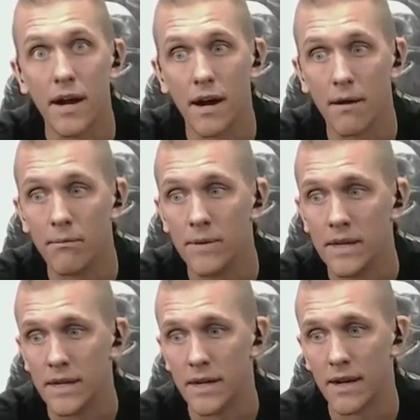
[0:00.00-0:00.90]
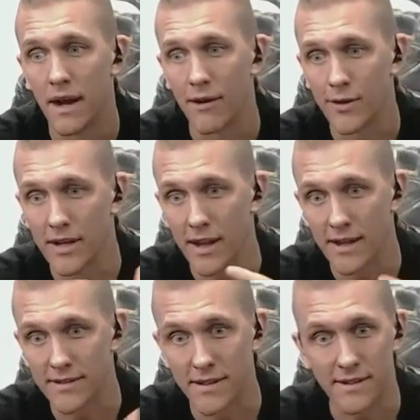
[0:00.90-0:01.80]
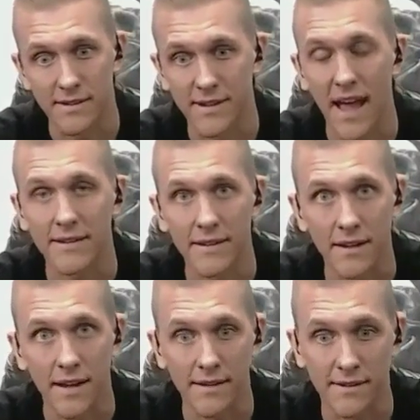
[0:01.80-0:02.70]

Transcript: I realize that it's a tactic,